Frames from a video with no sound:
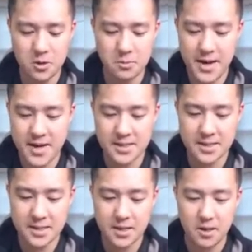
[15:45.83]

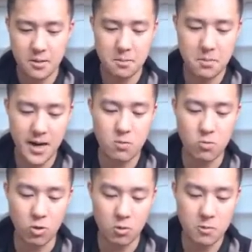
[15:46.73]
Pass,
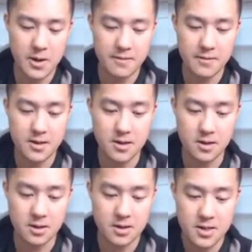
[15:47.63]
Pyroar. What do we have
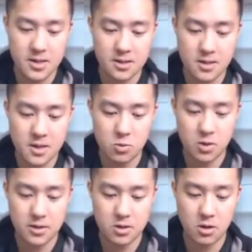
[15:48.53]
here? Stage
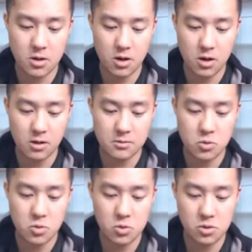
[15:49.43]
1, discard all
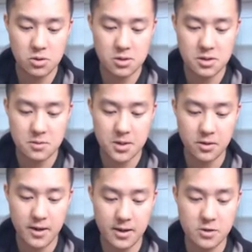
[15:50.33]
tools and
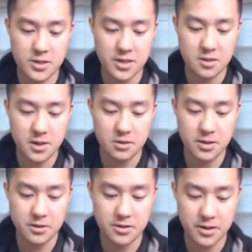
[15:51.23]
special energy. Special
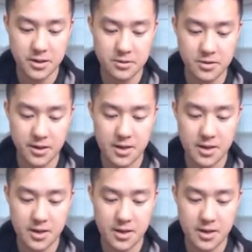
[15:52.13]
energy, interesting.